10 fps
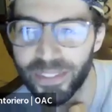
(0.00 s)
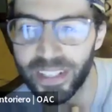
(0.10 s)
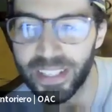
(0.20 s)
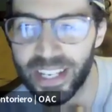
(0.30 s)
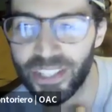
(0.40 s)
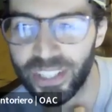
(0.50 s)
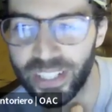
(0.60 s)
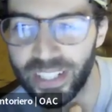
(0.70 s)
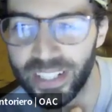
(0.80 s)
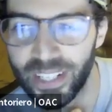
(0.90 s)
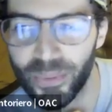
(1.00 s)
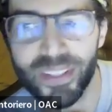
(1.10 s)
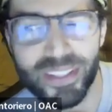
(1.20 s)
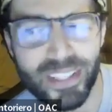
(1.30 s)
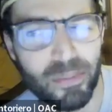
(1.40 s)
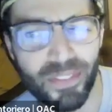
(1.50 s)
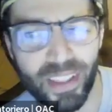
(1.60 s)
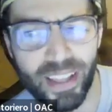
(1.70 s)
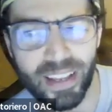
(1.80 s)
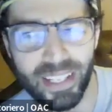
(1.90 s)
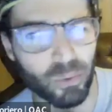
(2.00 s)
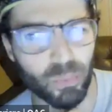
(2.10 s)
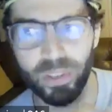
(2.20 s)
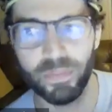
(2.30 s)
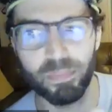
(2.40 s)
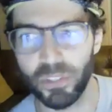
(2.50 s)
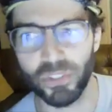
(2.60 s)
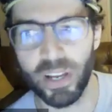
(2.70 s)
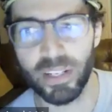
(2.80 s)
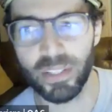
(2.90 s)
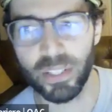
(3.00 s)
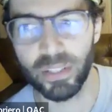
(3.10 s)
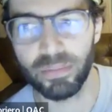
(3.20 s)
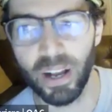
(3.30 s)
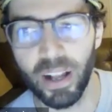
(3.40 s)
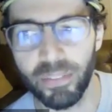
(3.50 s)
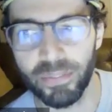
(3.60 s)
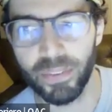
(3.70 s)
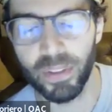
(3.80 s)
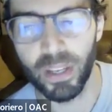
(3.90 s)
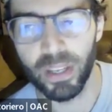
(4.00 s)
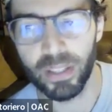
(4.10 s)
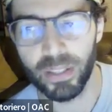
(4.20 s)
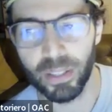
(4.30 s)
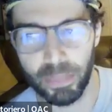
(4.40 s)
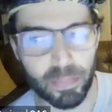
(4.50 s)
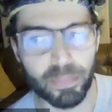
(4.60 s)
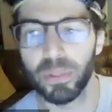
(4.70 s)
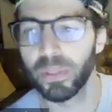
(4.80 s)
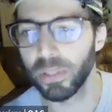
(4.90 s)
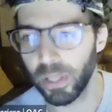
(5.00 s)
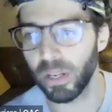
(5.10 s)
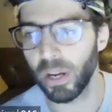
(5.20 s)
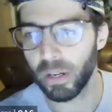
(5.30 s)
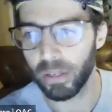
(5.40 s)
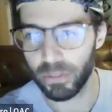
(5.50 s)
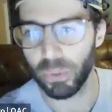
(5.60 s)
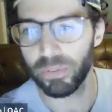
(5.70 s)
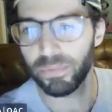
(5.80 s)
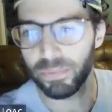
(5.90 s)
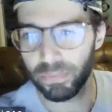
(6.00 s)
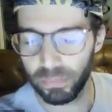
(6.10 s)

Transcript: delegation, and there was some of that. Like, we've been trying to involve the people that are sort of